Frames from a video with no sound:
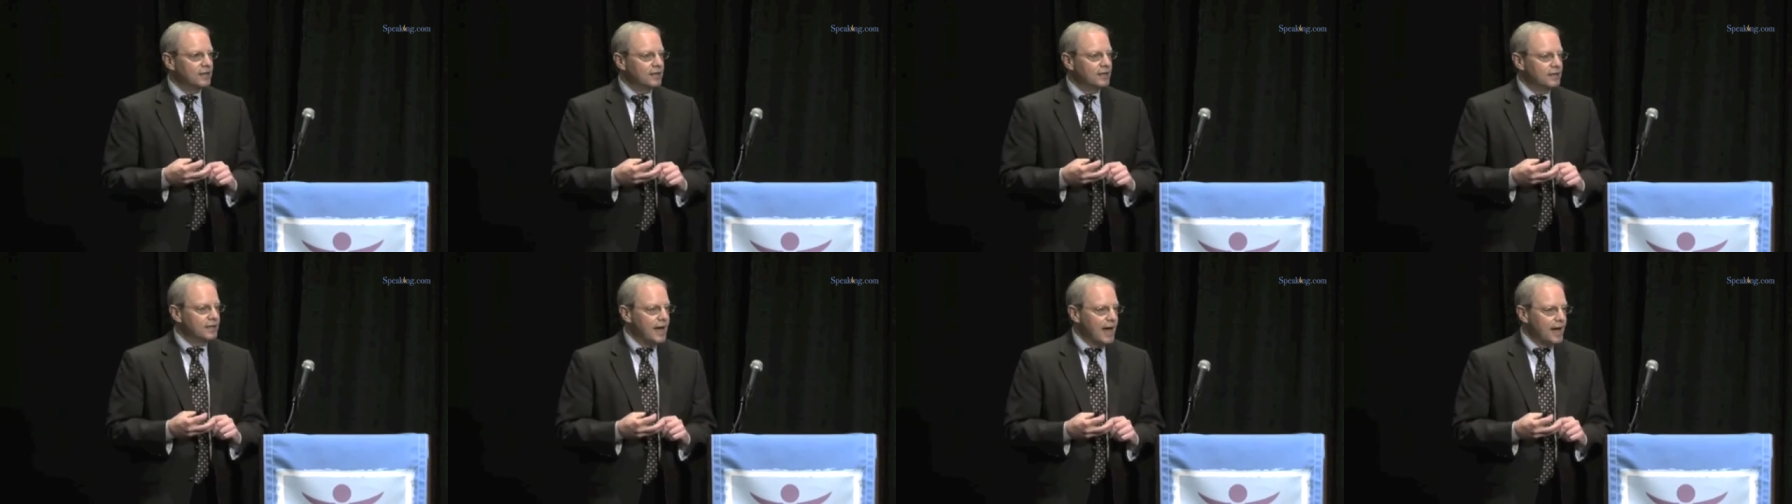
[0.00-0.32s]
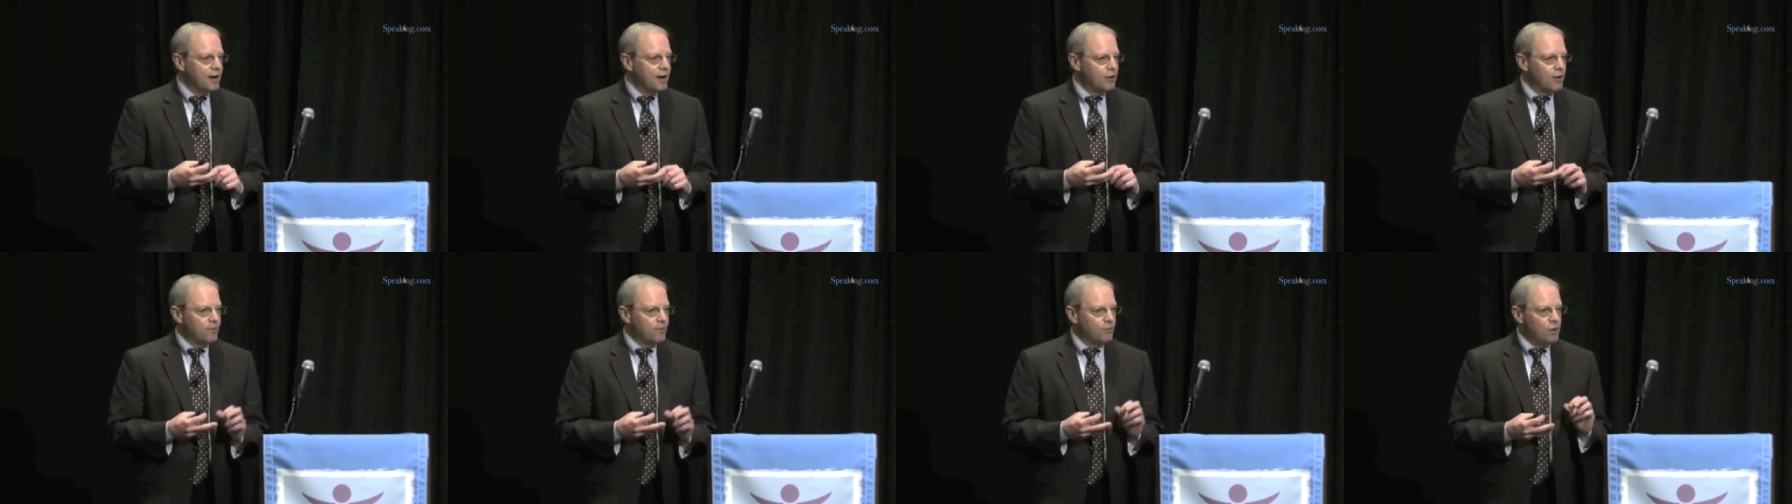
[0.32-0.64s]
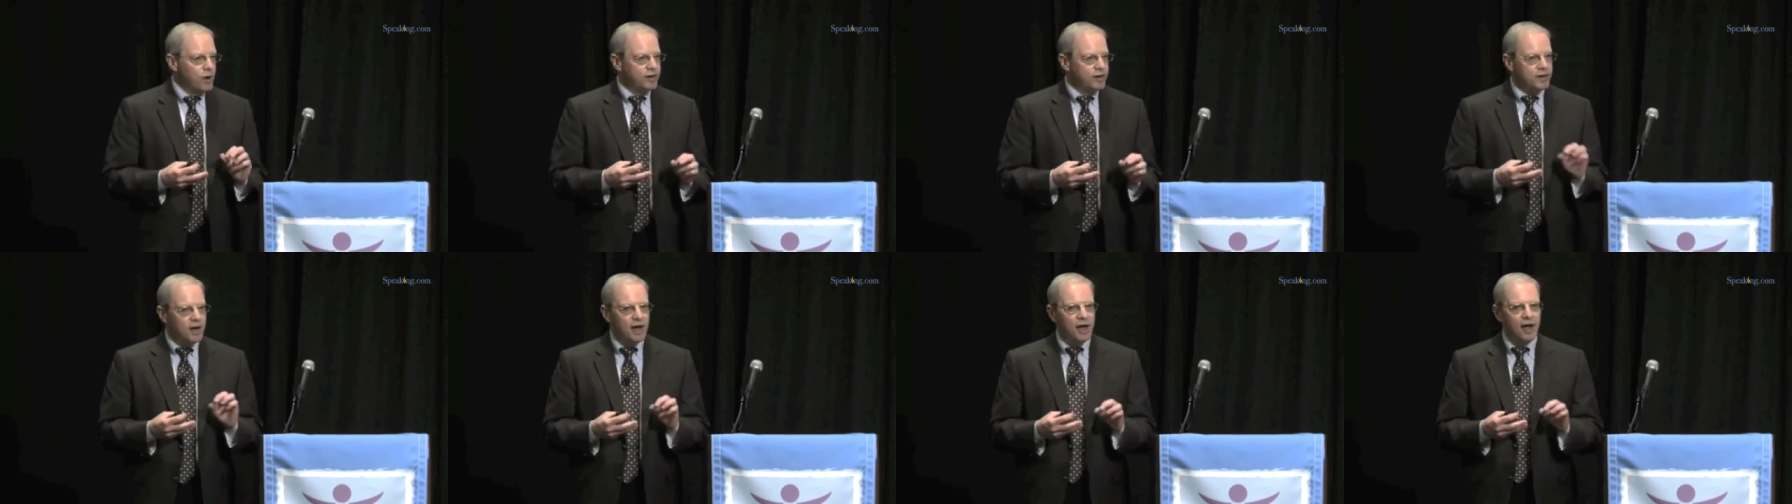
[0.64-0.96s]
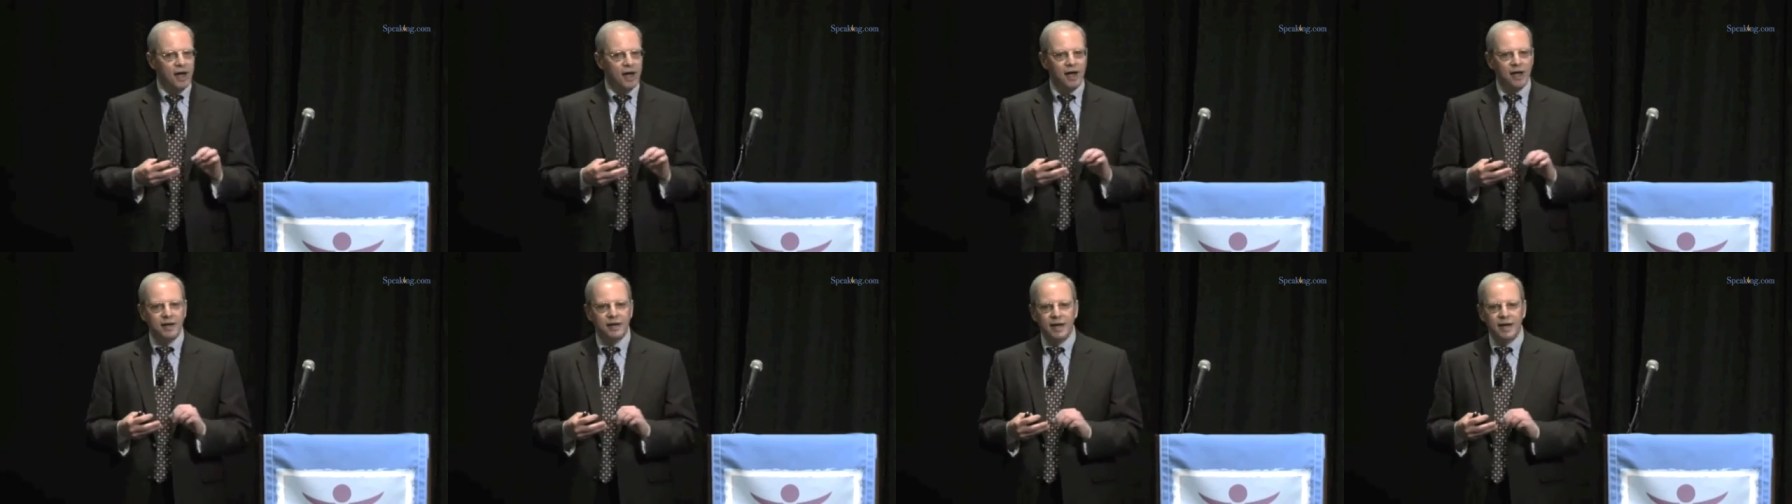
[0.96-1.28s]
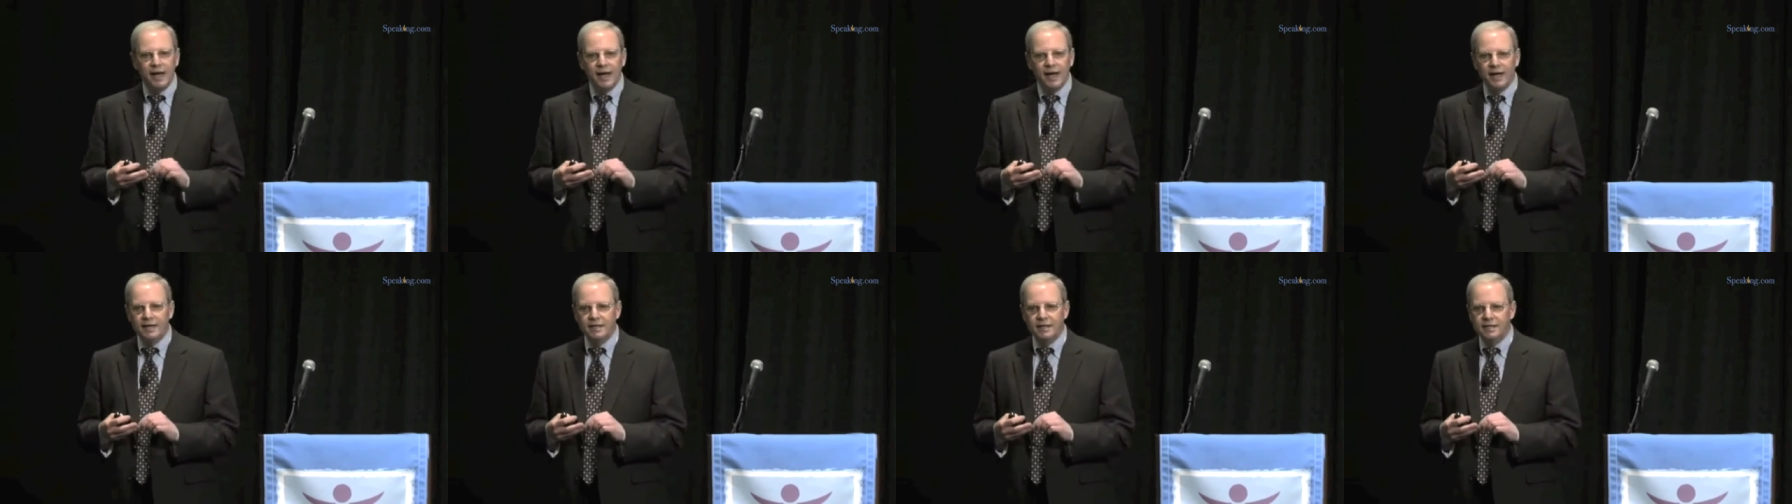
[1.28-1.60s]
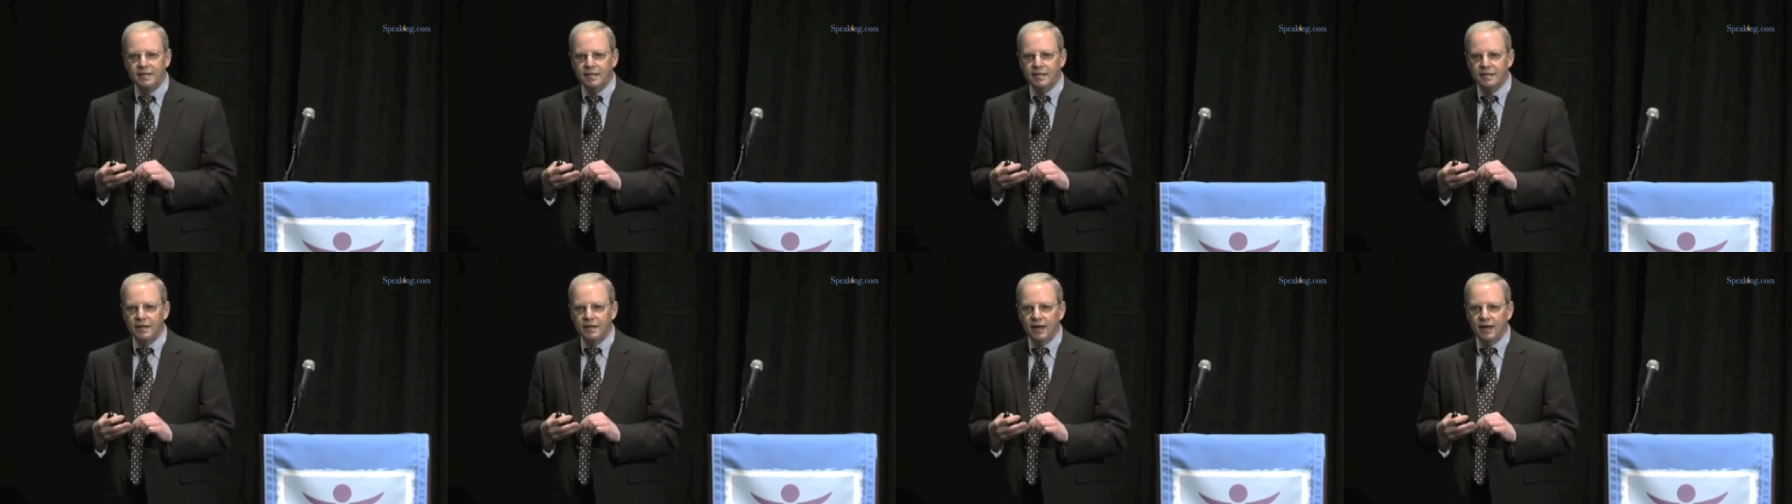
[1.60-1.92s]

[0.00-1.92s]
The IOM went on and